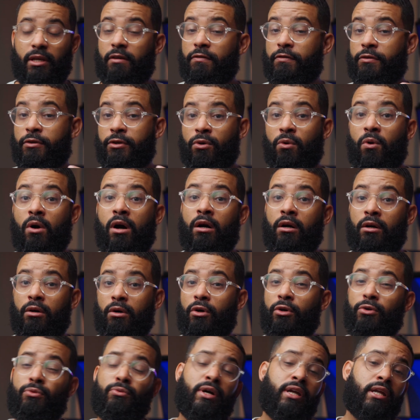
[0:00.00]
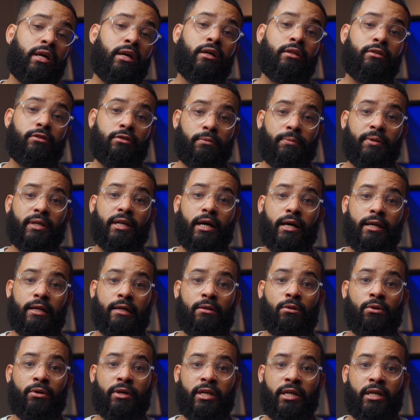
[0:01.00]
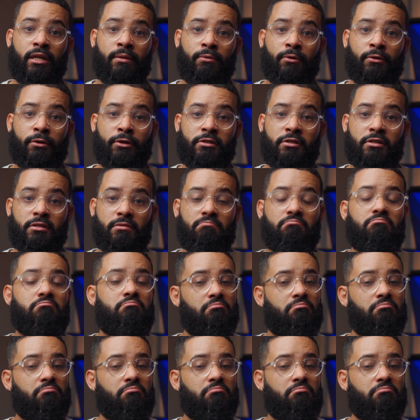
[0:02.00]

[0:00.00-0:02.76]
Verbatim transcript: If you are already into mechanical keyboards,